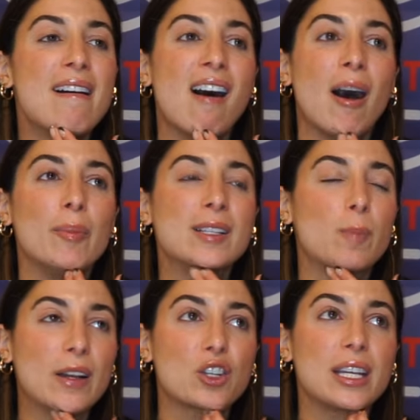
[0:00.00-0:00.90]

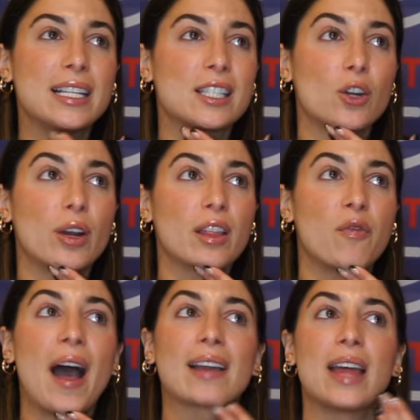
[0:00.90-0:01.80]
especially considering the
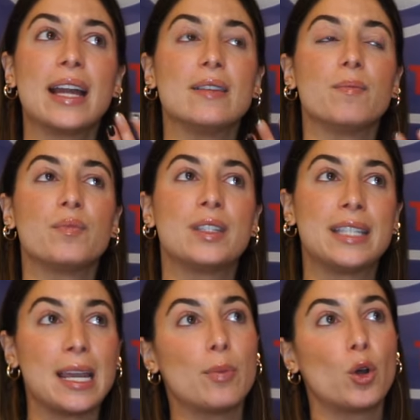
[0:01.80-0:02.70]
fact that
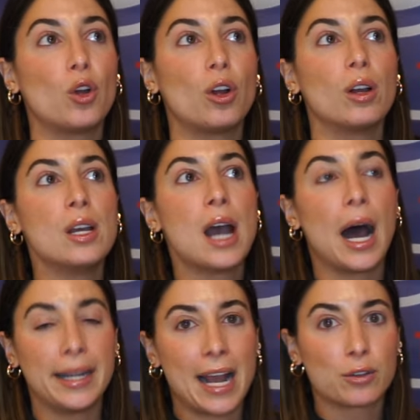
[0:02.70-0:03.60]
Daboll
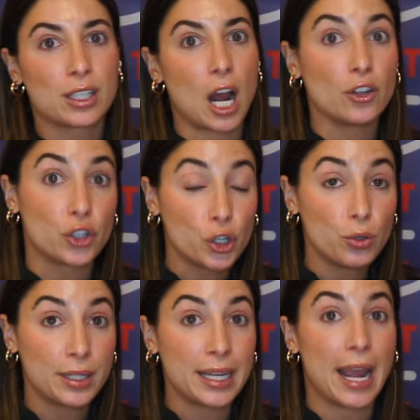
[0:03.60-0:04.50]
announced on
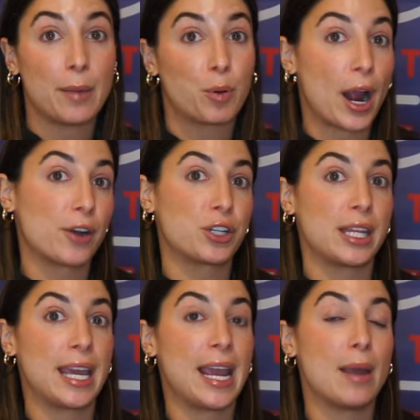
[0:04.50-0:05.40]
Tuesday prior to
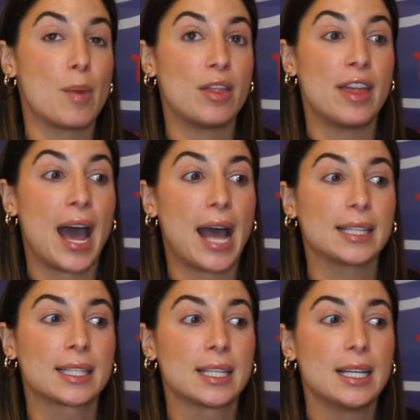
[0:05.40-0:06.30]
the game that